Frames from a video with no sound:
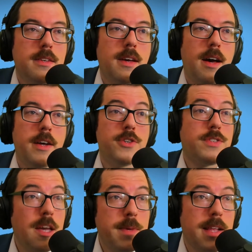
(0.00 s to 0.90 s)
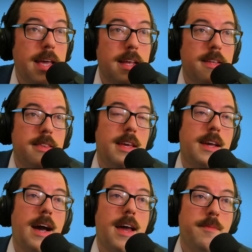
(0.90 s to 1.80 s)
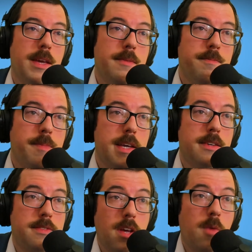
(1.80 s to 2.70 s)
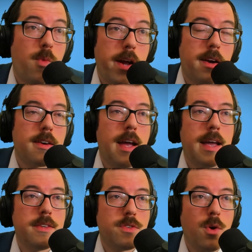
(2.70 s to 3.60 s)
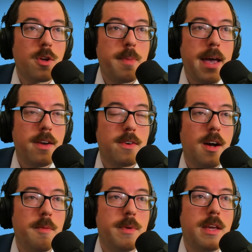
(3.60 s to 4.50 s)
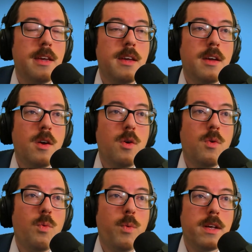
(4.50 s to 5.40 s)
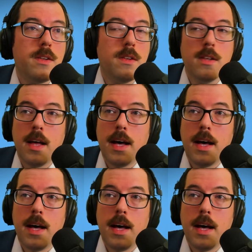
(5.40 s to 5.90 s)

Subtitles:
the economy because somewhere a solar panel company will